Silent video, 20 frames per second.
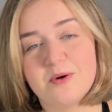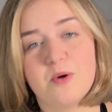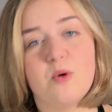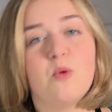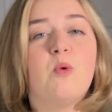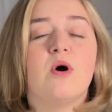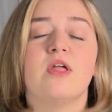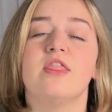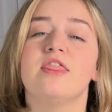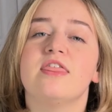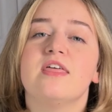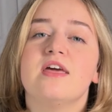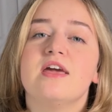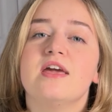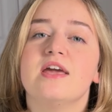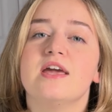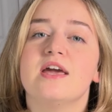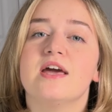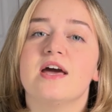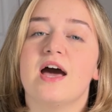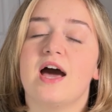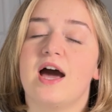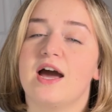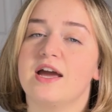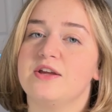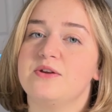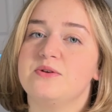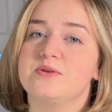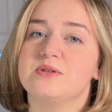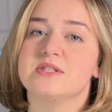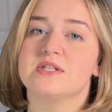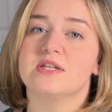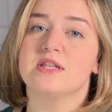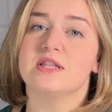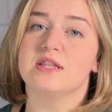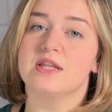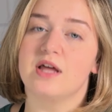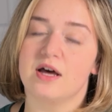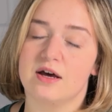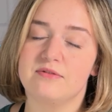One thing I used to
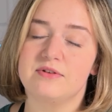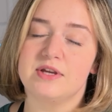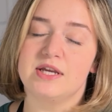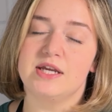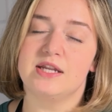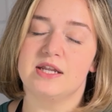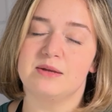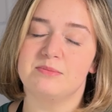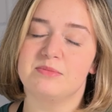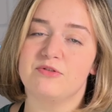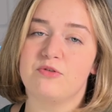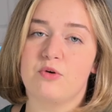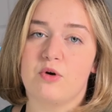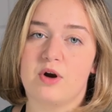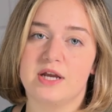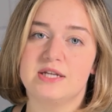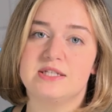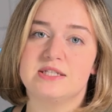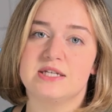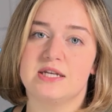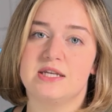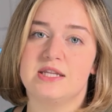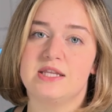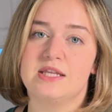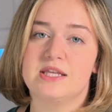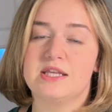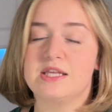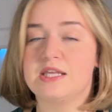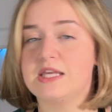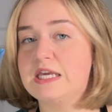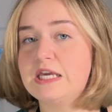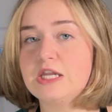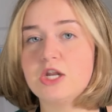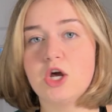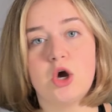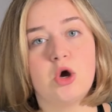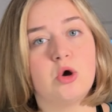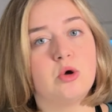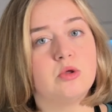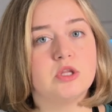love eating before I did keto,